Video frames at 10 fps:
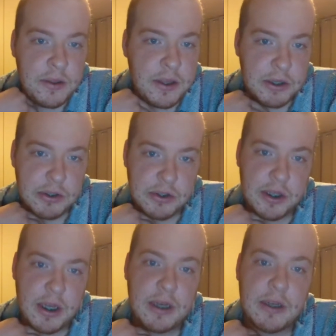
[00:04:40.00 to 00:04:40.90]
There is
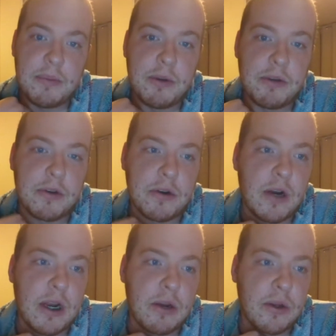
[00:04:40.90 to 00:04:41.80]
light above the
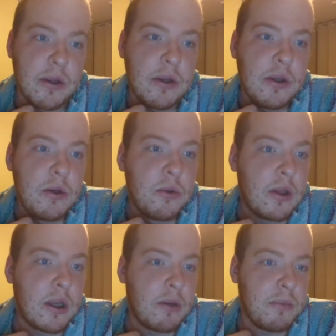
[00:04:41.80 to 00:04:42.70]
ground. Who
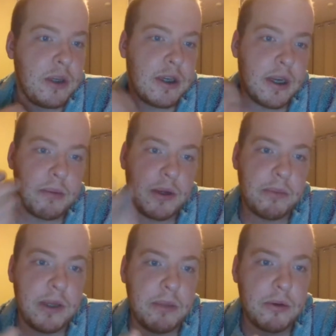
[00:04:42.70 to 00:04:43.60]
will help me take my
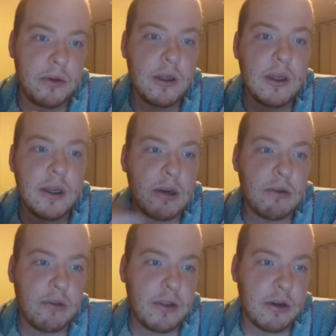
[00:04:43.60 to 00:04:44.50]
people out
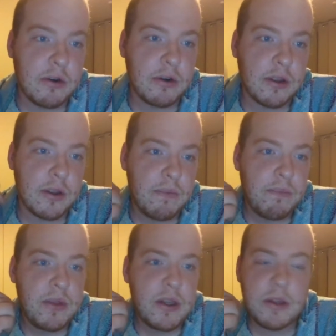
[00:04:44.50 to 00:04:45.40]
of the earth?
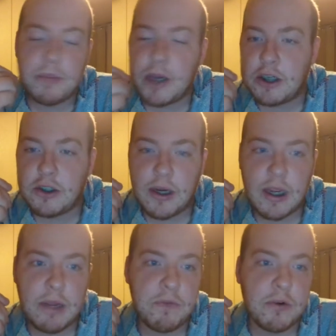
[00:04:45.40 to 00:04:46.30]
The badger
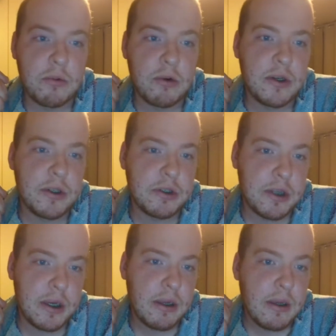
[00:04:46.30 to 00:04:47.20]
came forward and
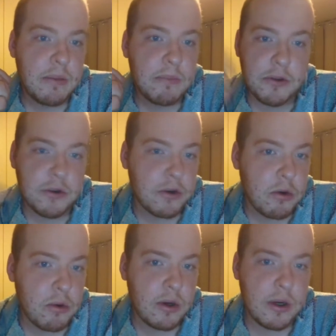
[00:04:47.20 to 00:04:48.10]
said, Mother
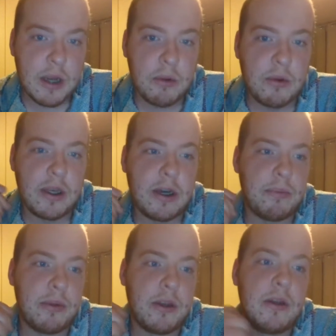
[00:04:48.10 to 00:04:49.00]
Corn, I will
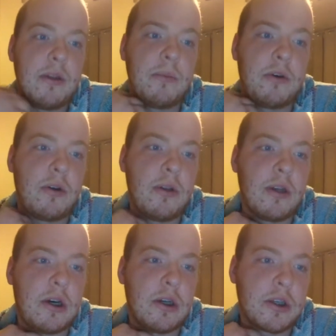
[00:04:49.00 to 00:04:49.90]
help. The mole
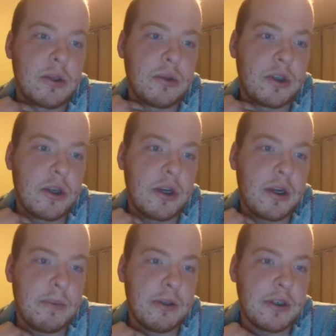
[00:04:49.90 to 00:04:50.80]
also stood
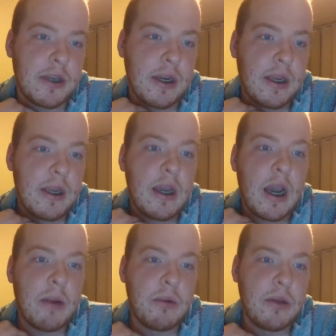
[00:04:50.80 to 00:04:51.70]
up and said,
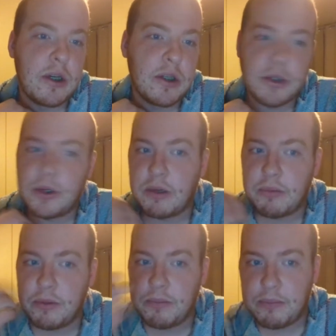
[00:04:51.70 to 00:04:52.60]
I will also
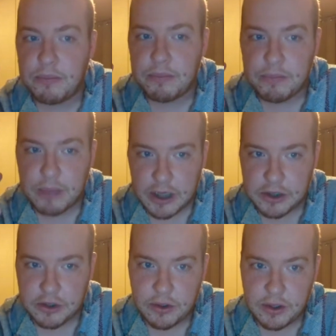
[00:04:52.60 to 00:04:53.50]
help the
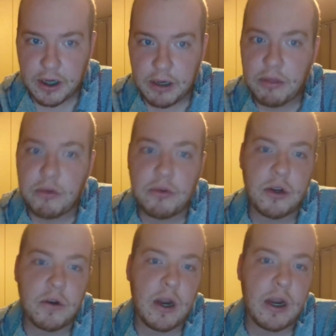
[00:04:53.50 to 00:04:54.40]
badger dig through
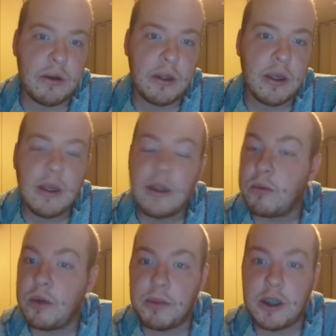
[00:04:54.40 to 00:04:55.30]
the ground,
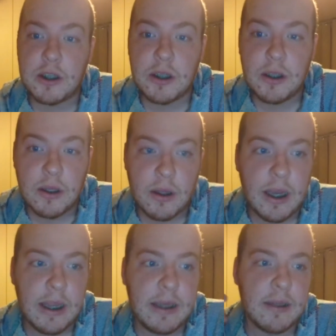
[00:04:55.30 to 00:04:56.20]
that we may see the
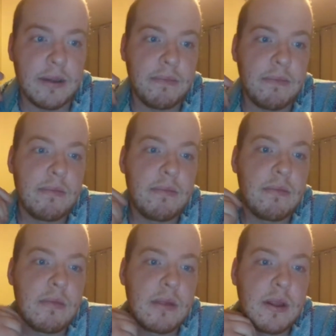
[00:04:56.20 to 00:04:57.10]
light.
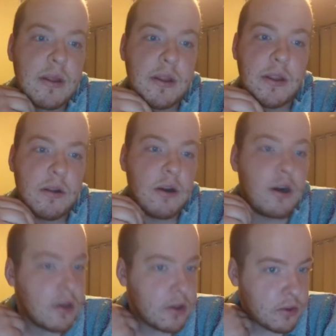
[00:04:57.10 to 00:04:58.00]
Then the
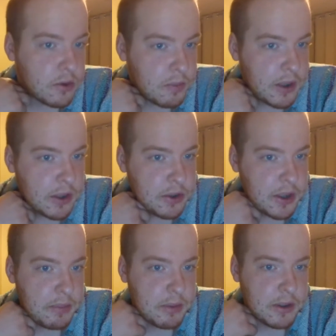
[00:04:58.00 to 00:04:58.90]
long nosed mouse
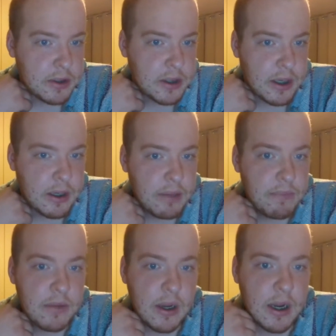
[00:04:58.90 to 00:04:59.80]
came and said,
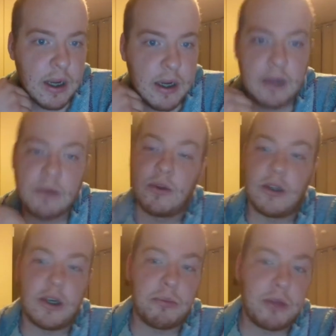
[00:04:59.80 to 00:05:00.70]
I
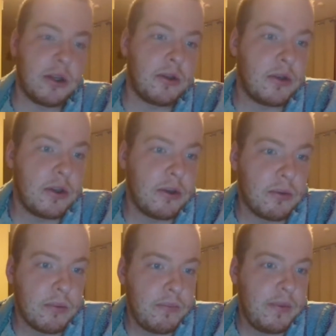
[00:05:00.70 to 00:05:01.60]
will help the other
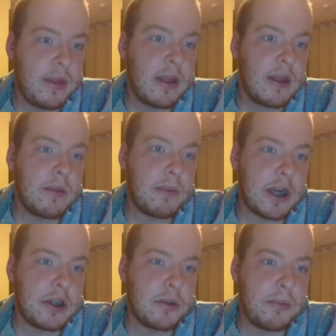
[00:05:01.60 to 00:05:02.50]
two. The
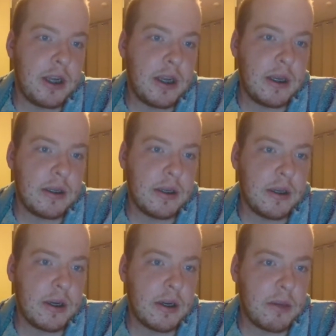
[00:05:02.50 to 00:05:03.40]
badger began to dig